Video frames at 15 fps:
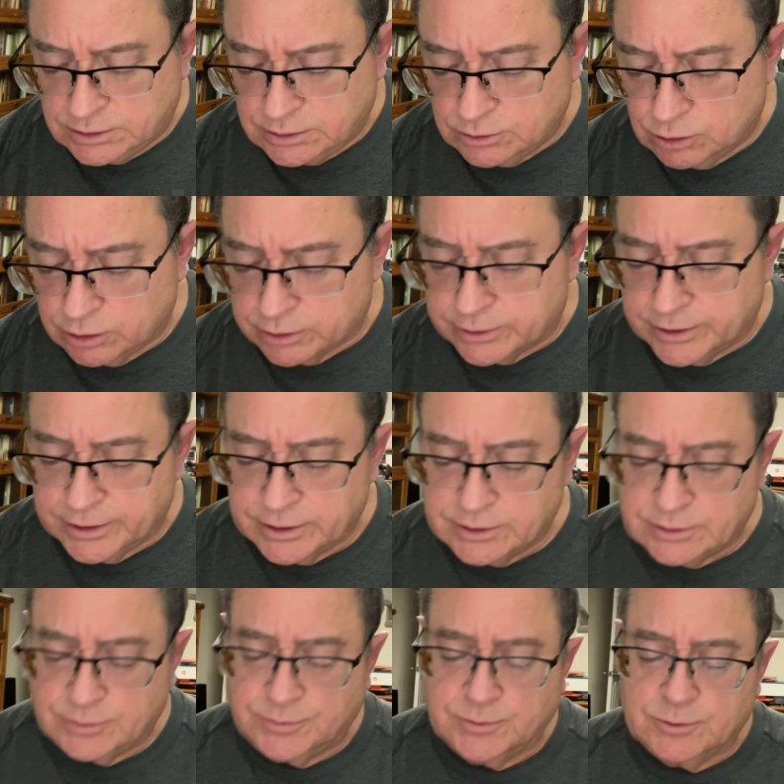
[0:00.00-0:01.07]
Lord,
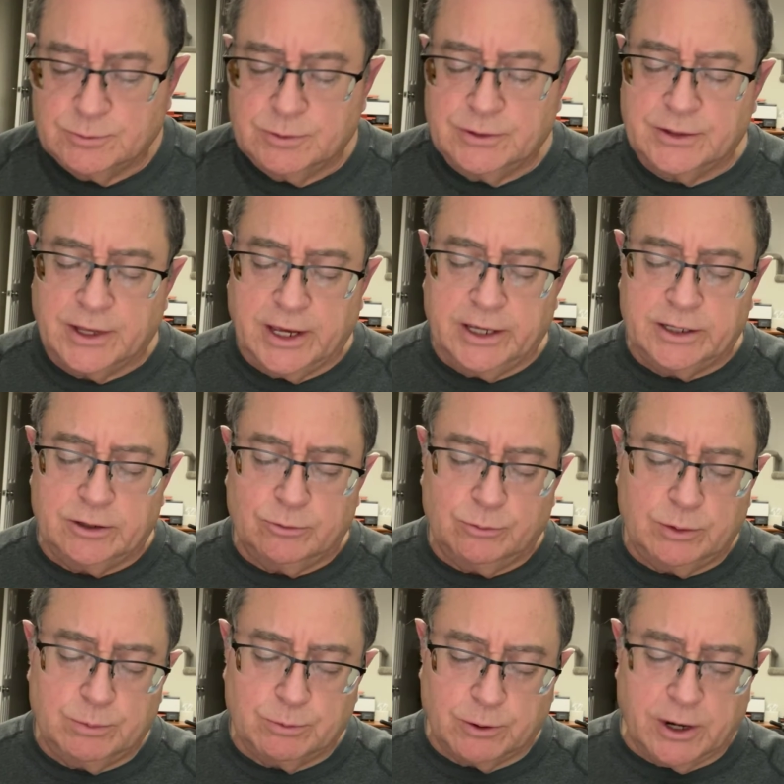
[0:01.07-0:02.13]
we thank you,
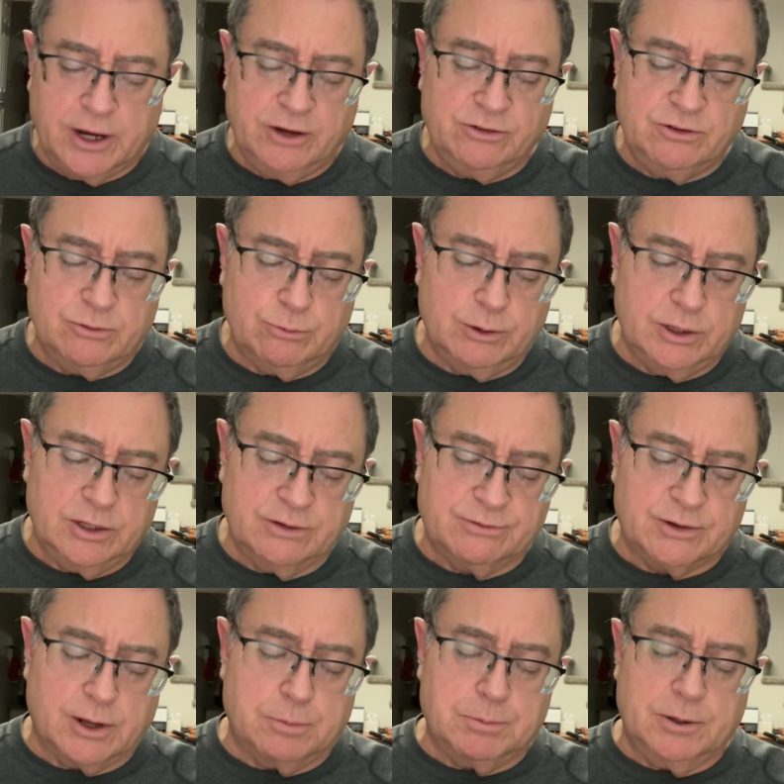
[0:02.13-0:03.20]
we praise you, we
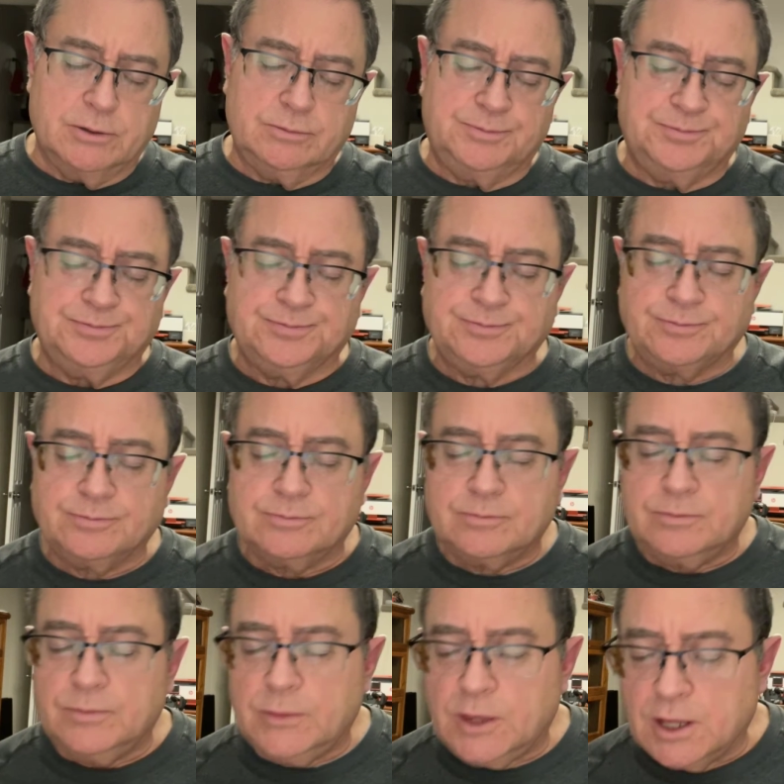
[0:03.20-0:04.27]
lift up
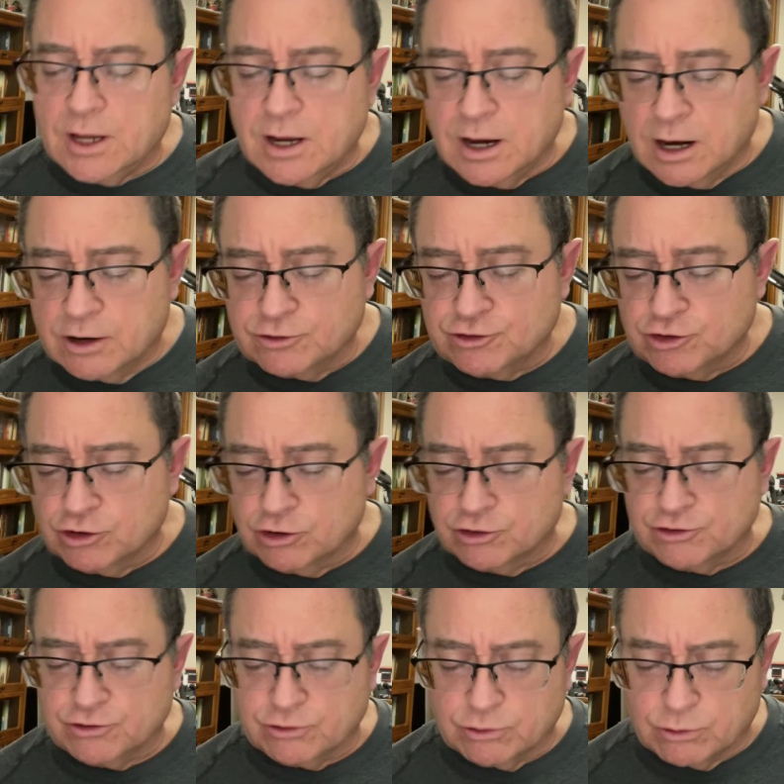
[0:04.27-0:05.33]
our
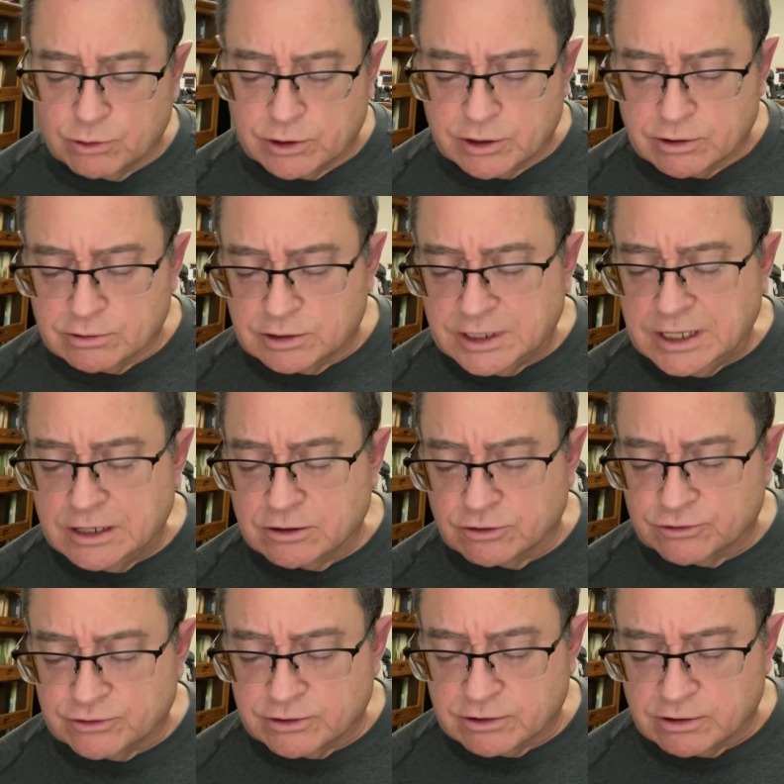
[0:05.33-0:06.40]
church, Lord, our
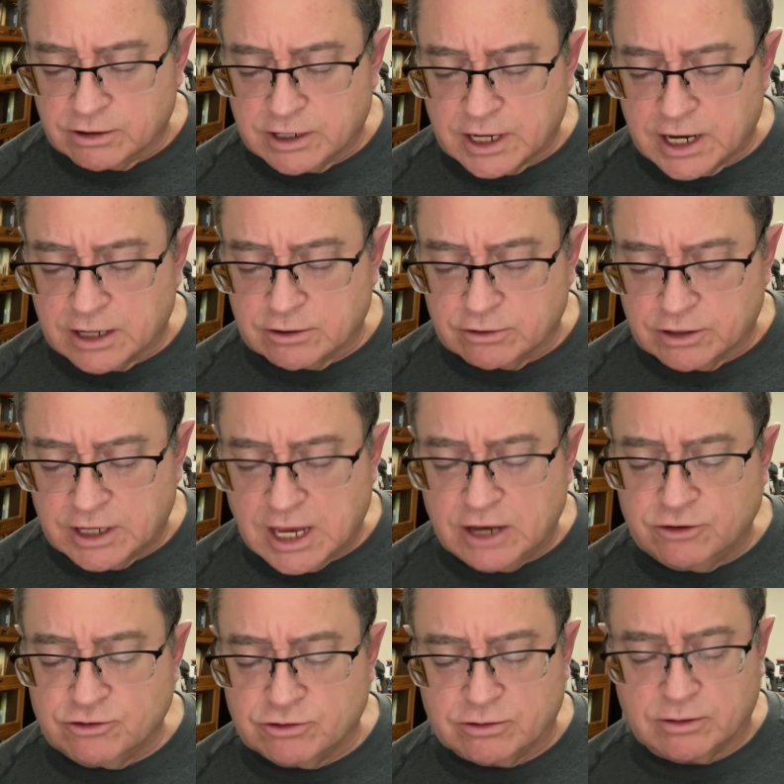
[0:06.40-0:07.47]
leaders and our
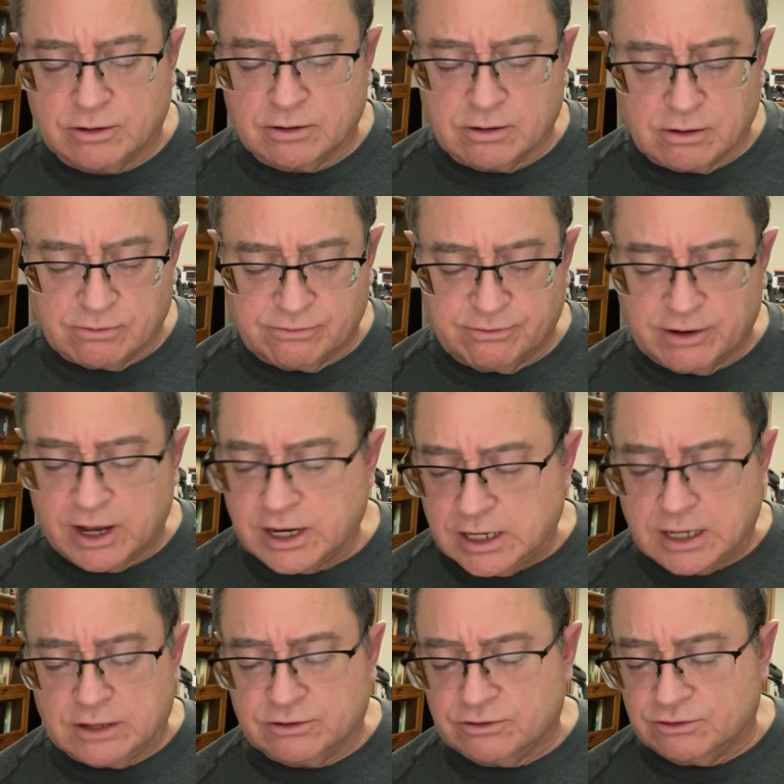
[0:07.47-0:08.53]
congregation and our
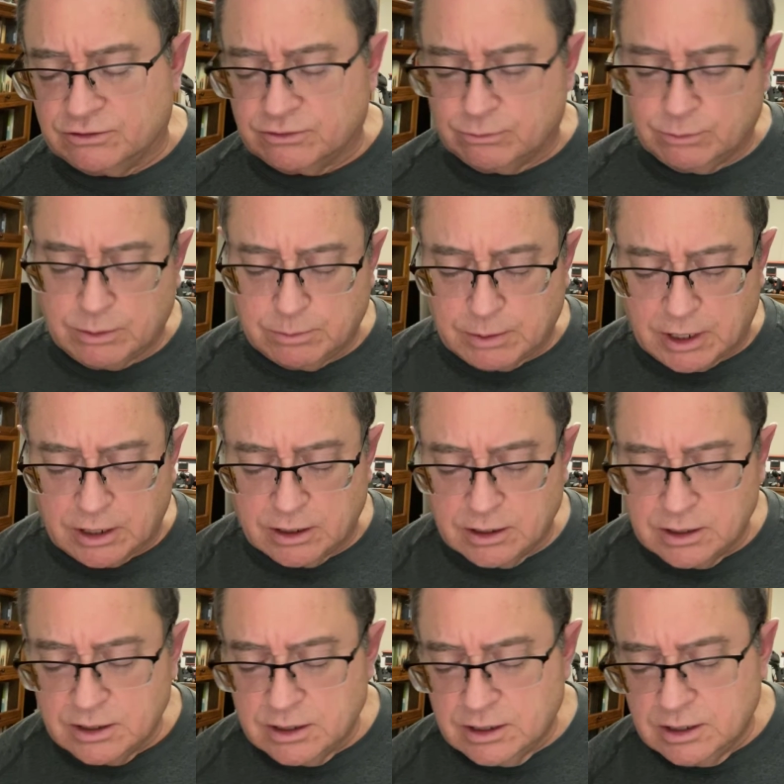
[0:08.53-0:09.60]
finances, that we may
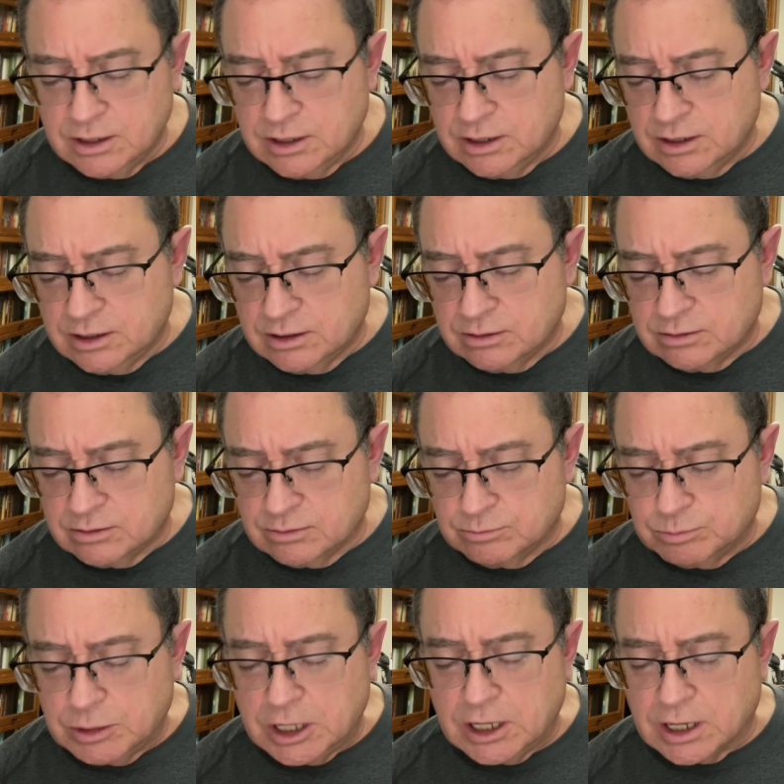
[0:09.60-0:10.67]

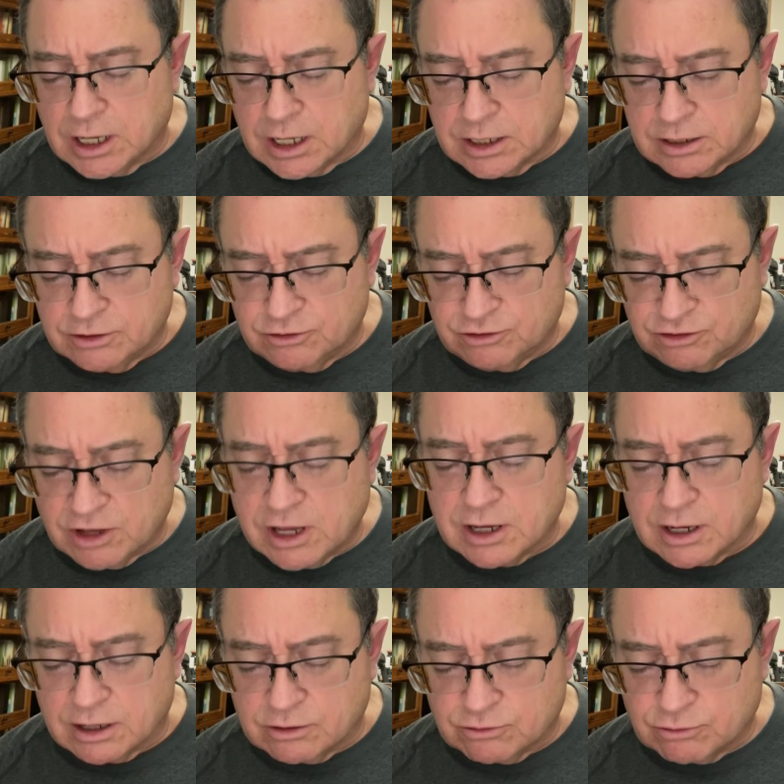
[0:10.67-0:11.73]
be on and stay
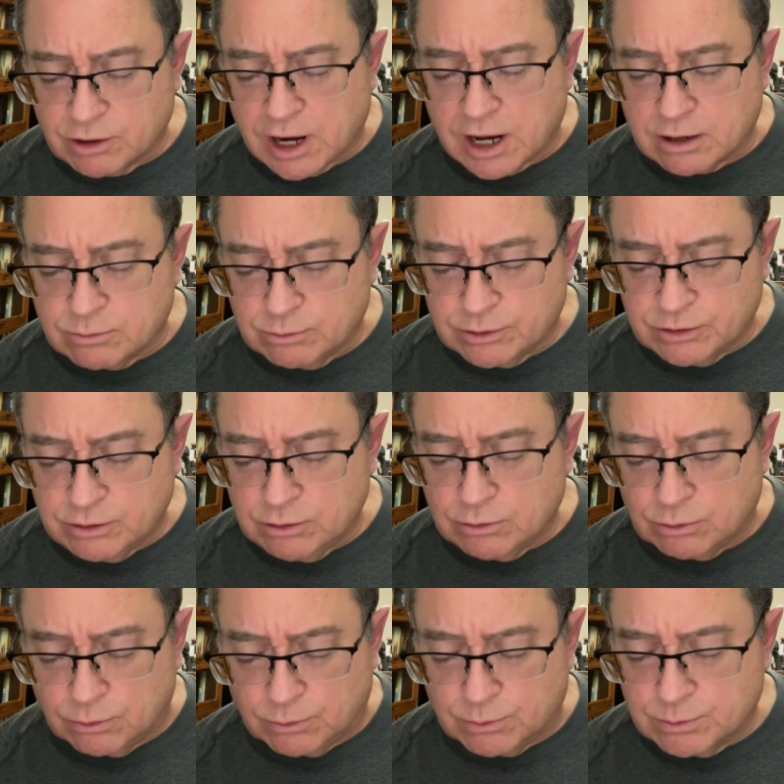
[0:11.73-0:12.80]
on track with
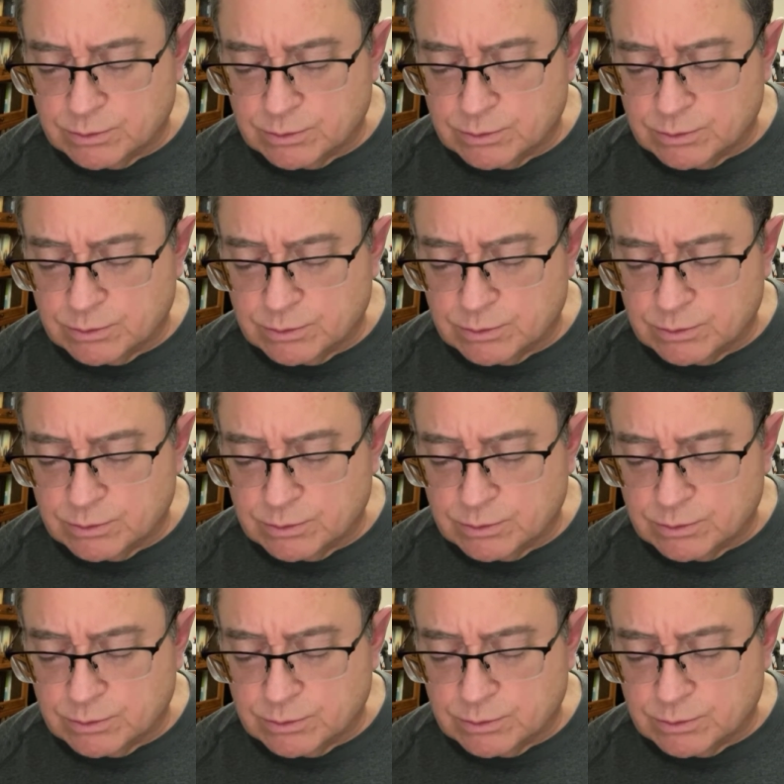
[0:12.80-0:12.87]
you.